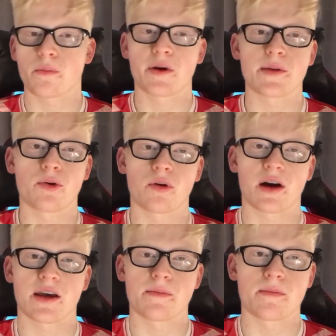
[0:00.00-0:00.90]
people like
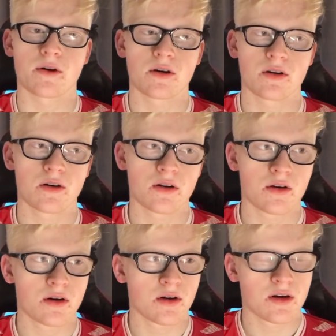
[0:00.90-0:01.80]
him.
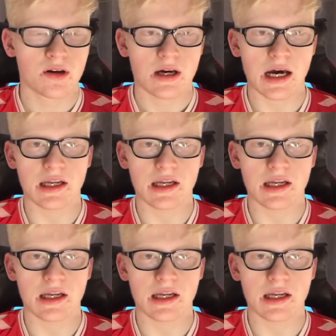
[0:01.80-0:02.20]
And